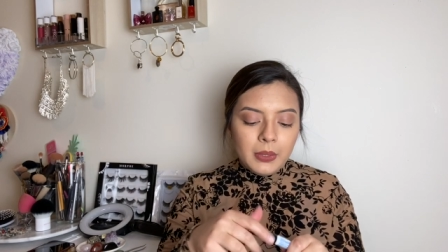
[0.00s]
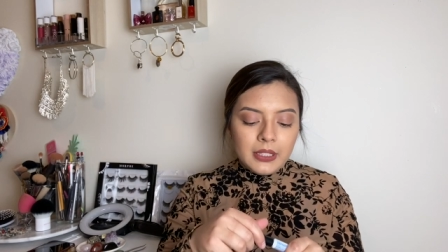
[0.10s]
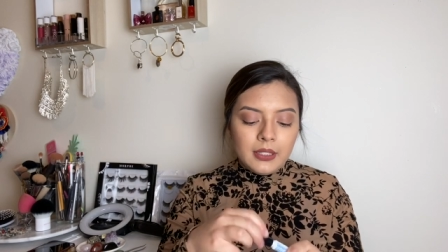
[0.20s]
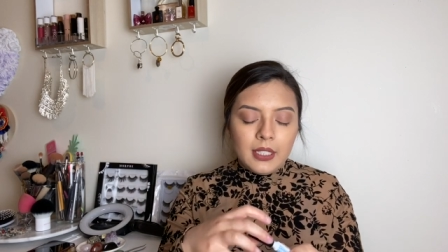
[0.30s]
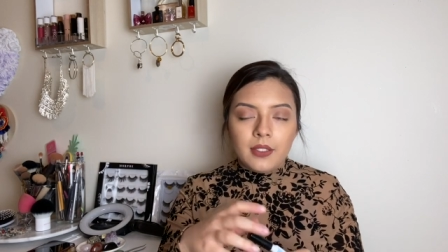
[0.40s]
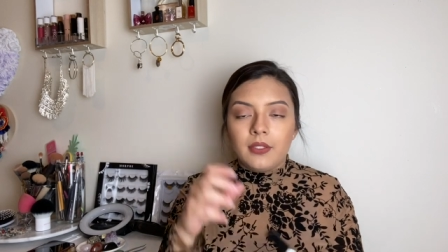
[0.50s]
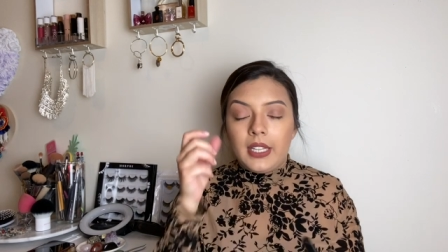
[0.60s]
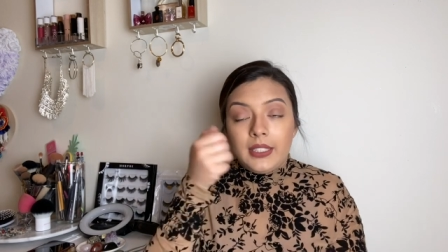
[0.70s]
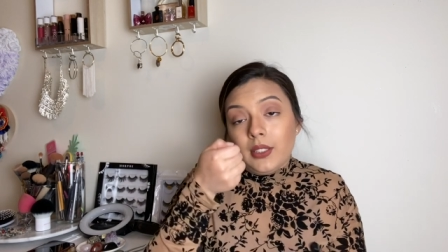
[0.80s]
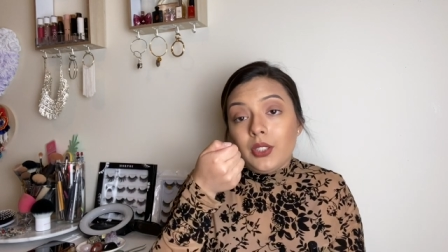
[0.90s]
Instead of
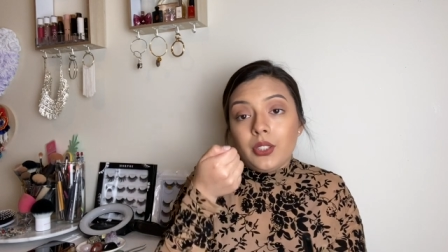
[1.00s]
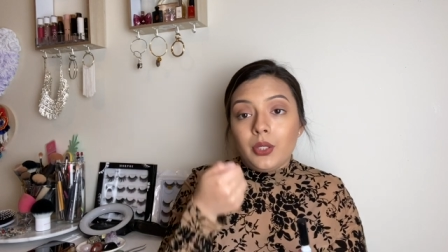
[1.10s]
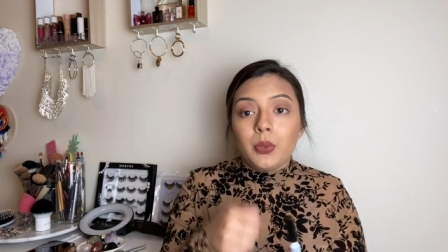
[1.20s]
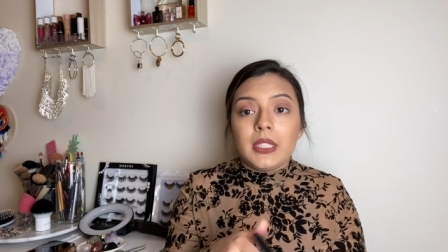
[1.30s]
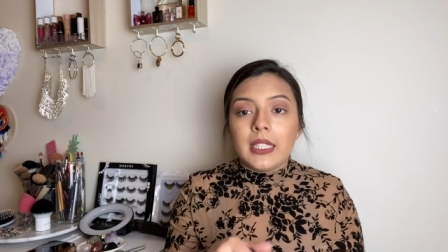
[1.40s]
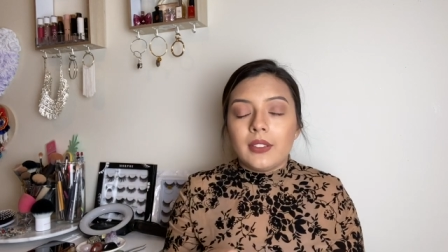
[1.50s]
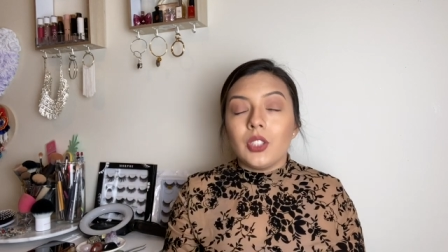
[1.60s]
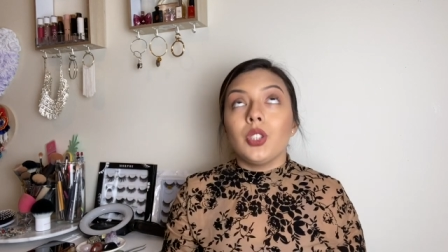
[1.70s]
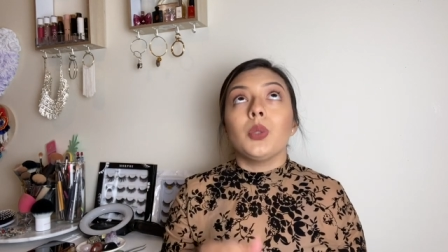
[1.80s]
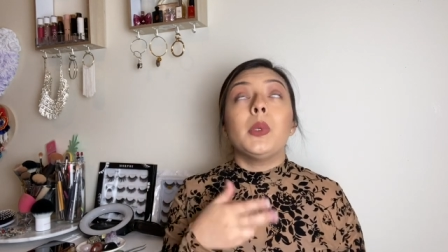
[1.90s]
like just squeezing out the
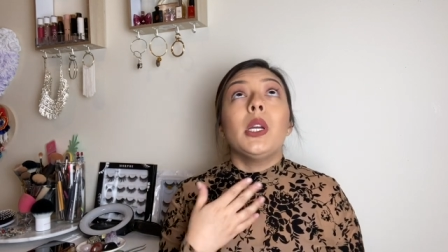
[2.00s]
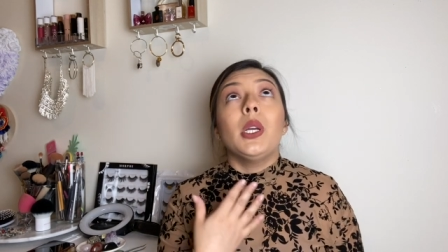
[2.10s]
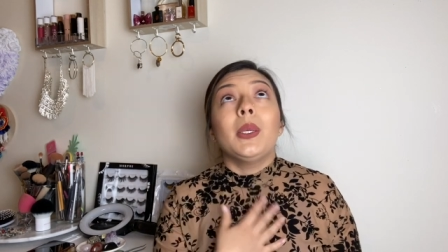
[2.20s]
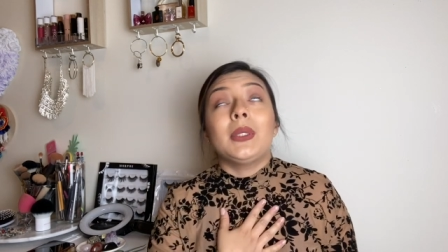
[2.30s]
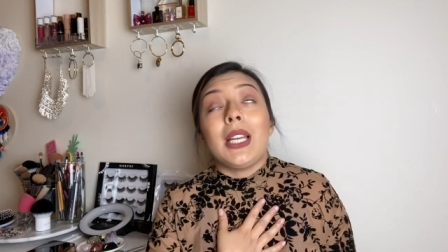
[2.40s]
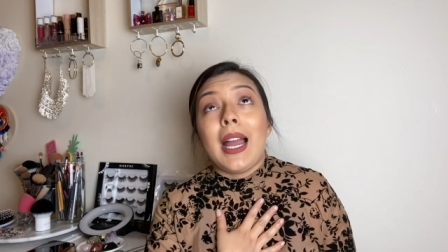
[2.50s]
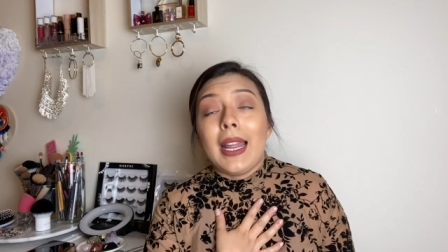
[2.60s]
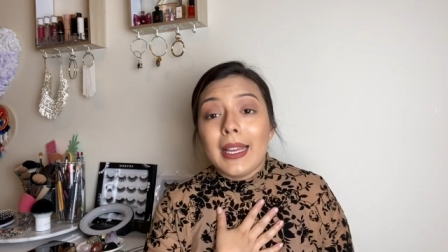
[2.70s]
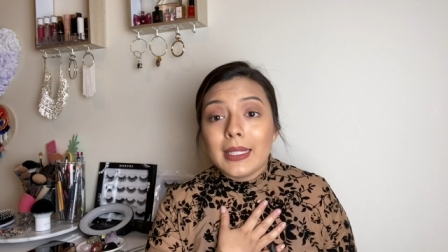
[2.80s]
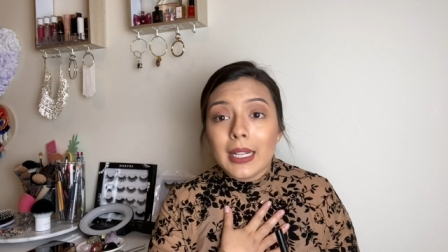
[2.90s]
tube, which I
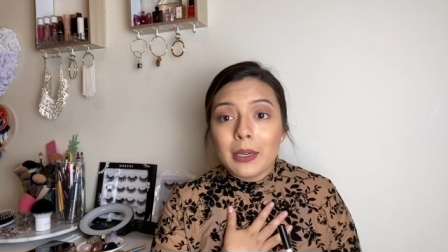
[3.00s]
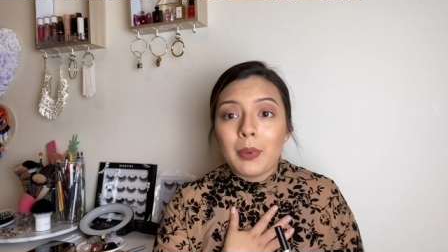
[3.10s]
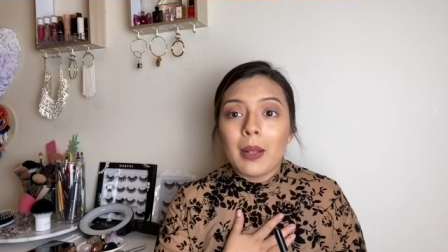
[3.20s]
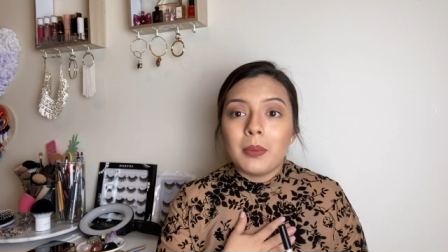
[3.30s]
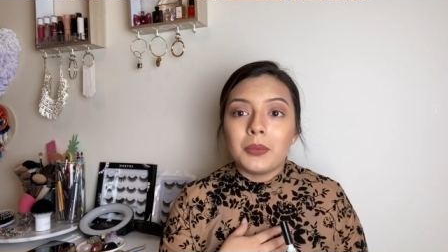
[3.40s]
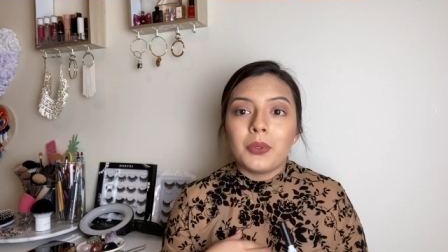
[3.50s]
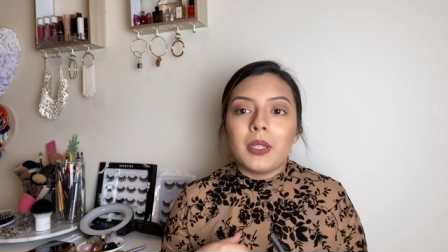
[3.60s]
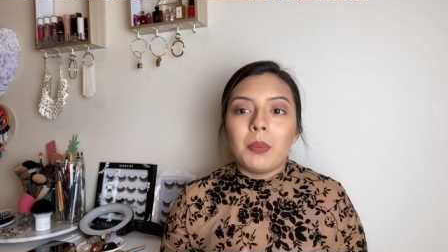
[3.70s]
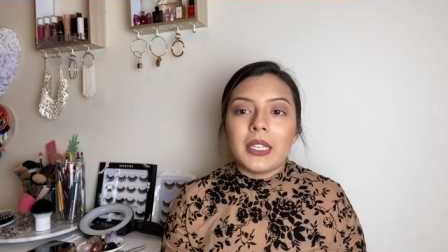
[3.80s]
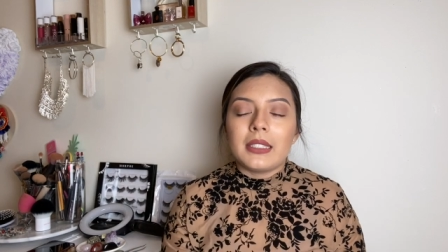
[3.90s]
had a lot of problems
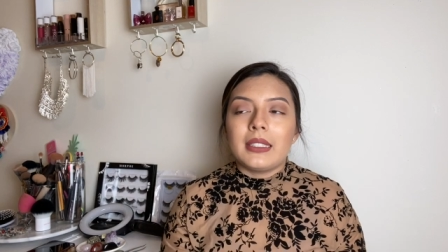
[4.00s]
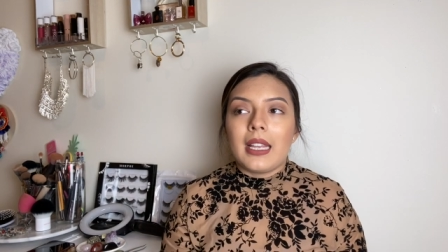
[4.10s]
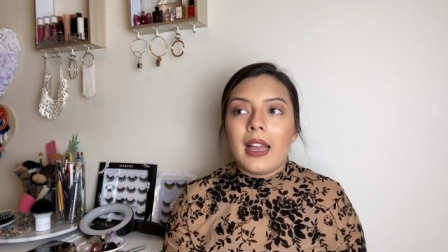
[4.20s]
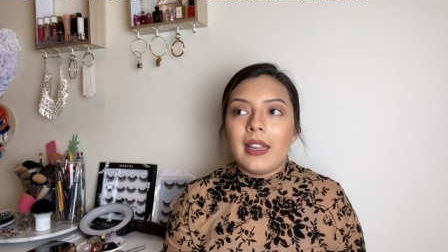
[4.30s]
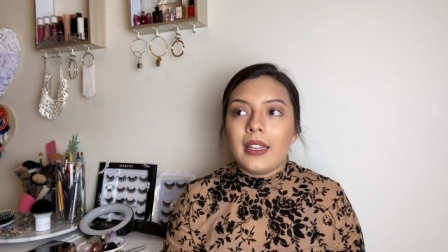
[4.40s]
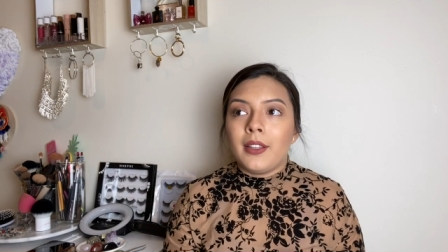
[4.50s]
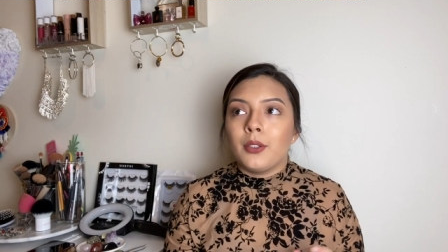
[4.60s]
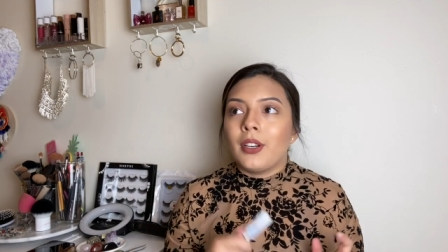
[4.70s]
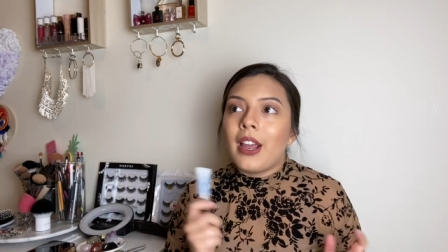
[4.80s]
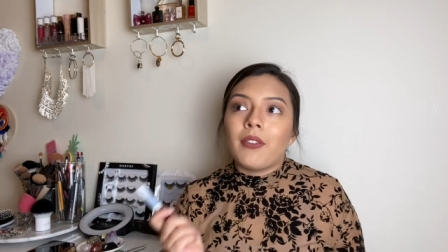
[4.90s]
with because I
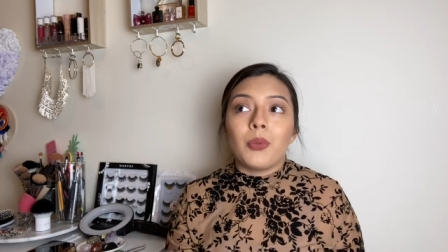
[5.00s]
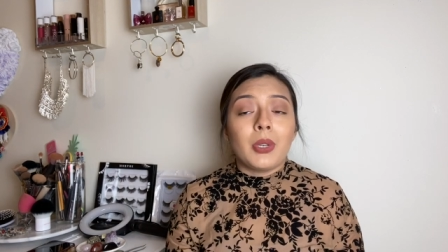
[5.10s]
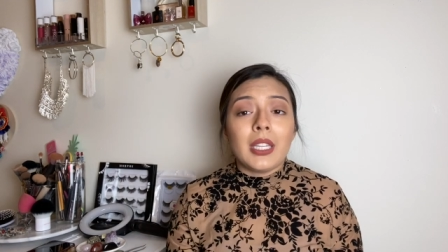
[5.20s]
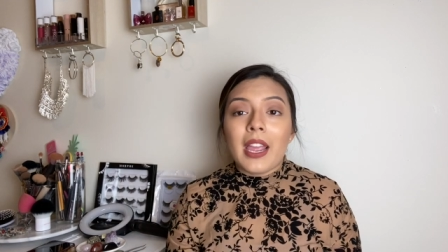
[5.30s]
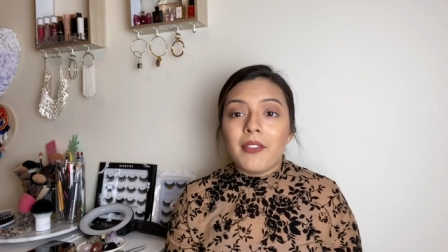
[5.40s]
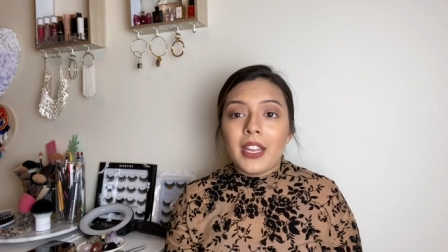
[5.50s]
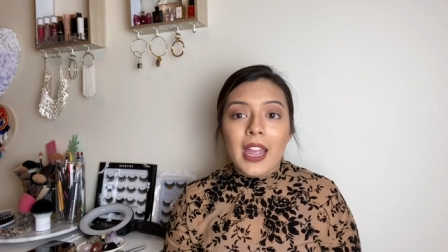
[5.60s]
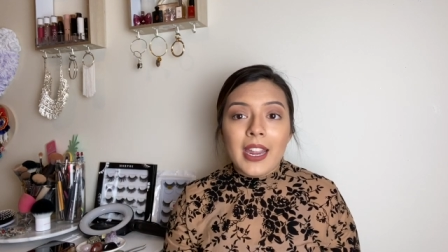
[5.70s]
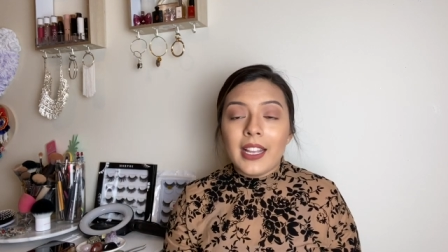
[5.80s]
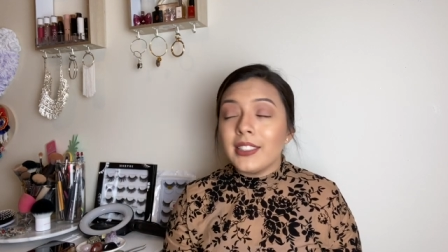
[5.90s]
either have a really heavy
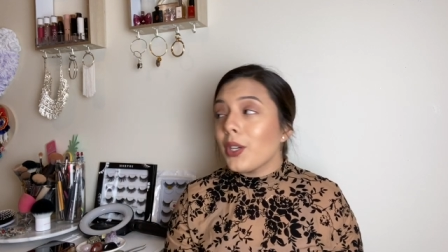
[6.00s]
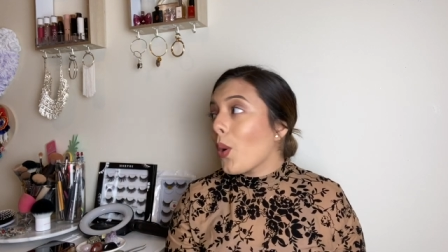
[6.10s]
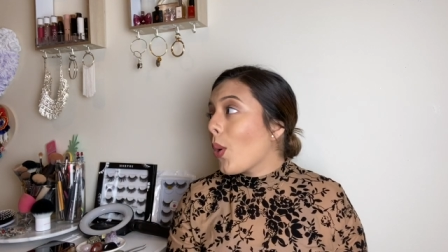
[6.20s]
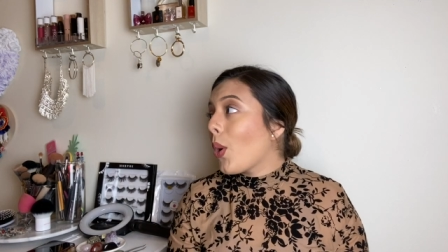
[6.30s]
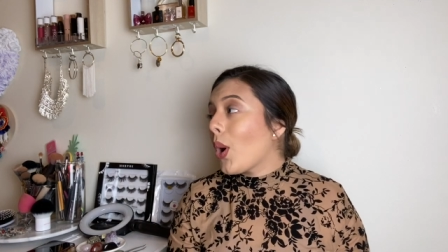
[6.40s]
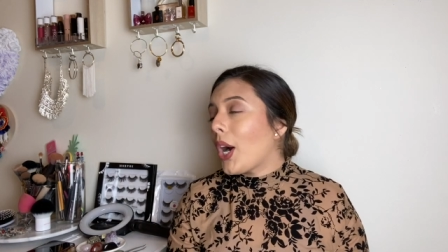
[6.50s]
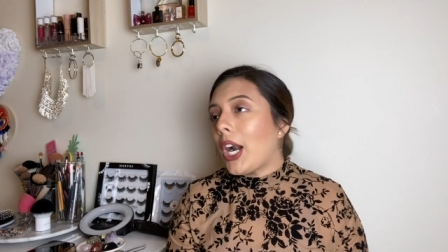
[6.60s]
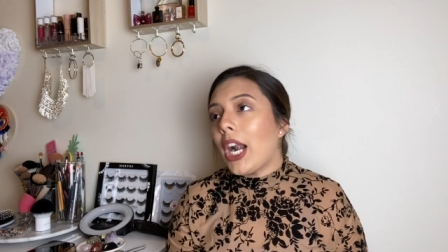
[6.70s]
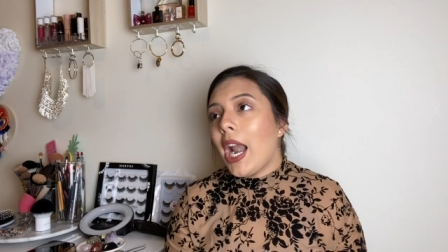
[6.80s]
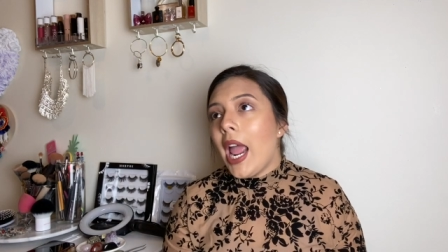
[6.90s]
hand or